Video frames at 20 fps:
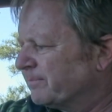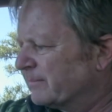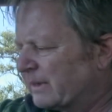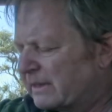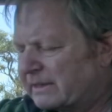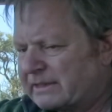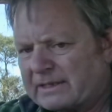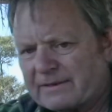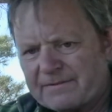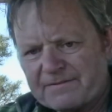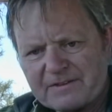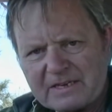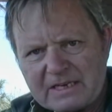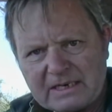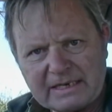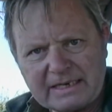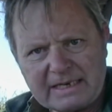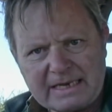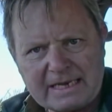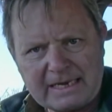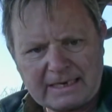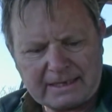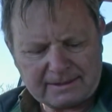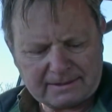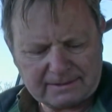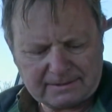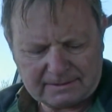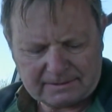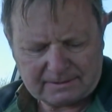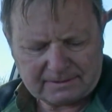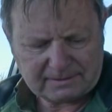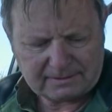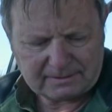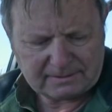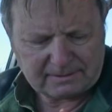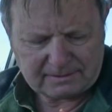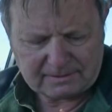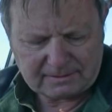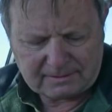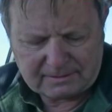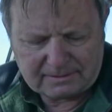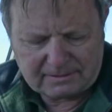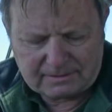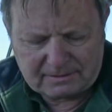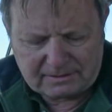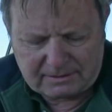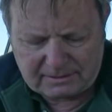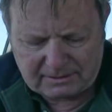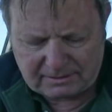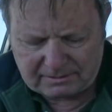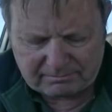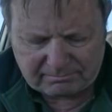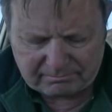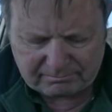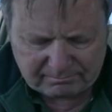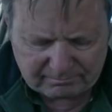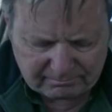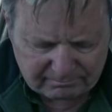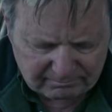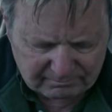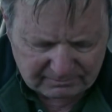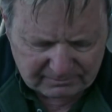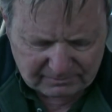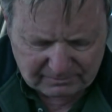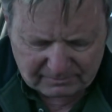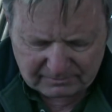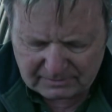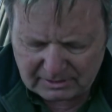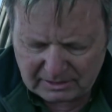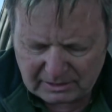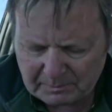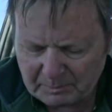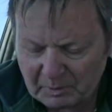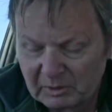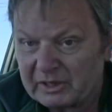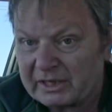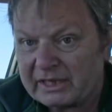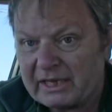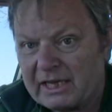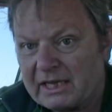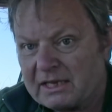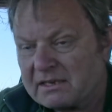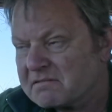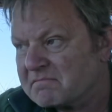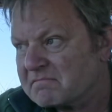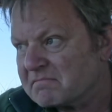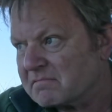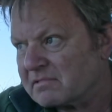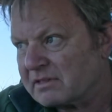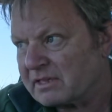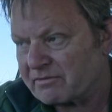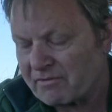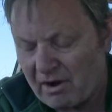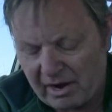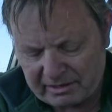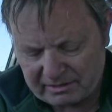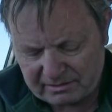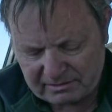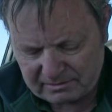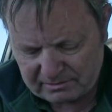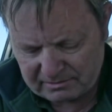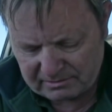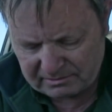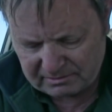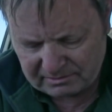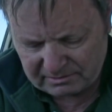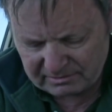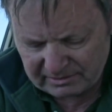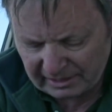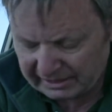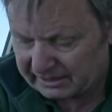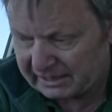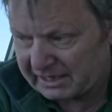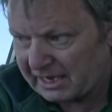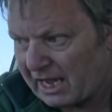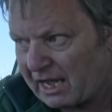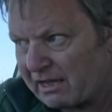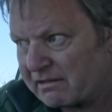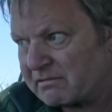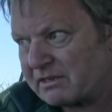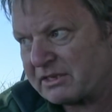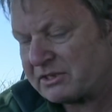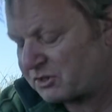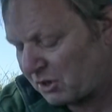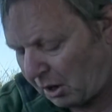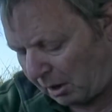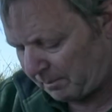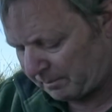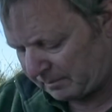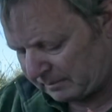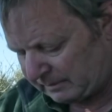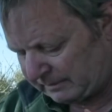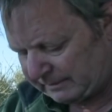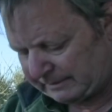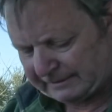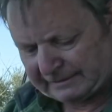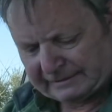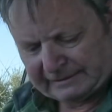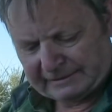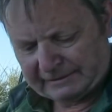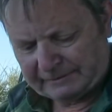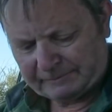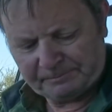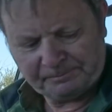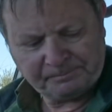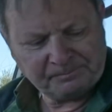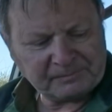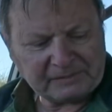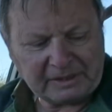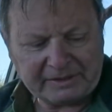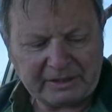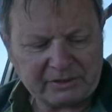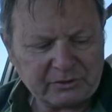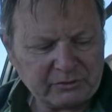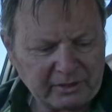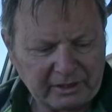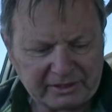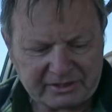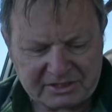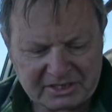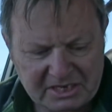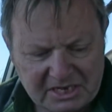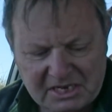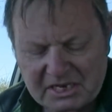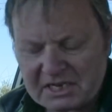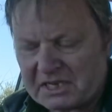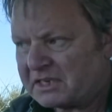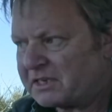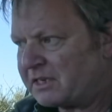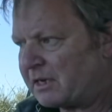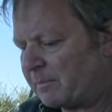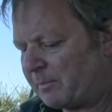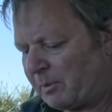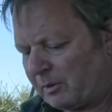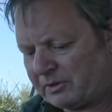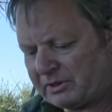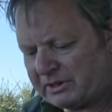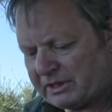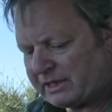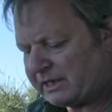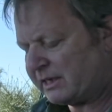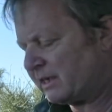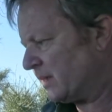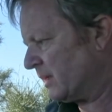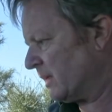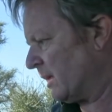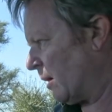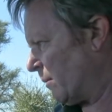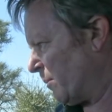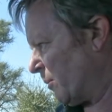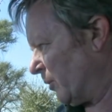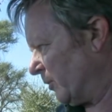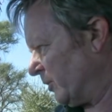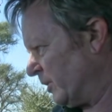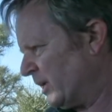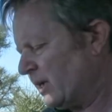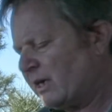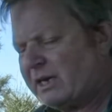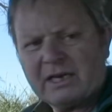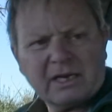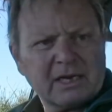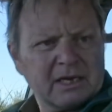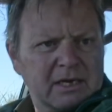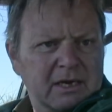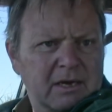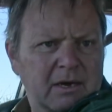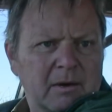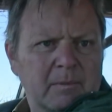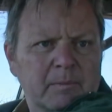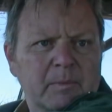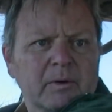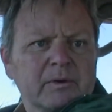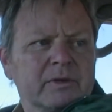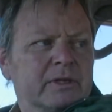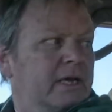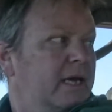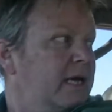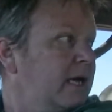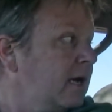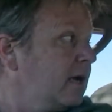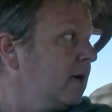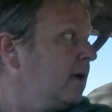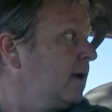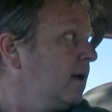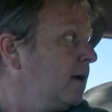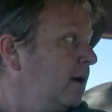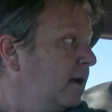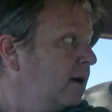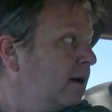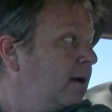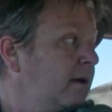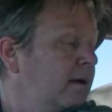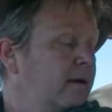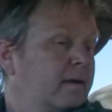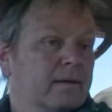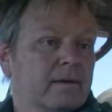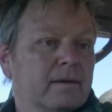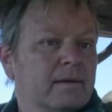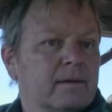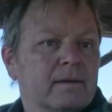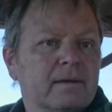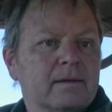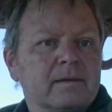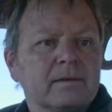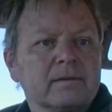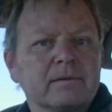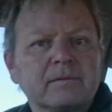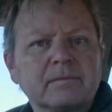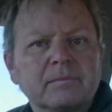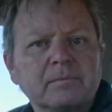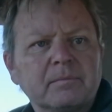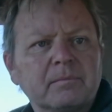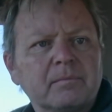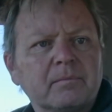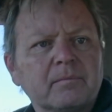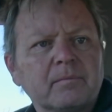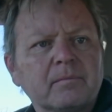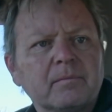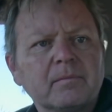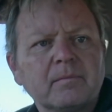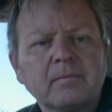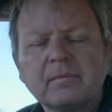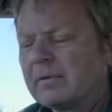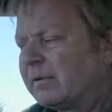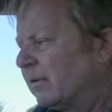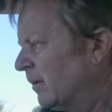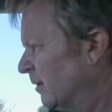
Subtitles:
there's a feeling here. Just put the key in and they run. Take the key out and they stop. And they do that year upon year upon year upon year. I would always be aware of gearbox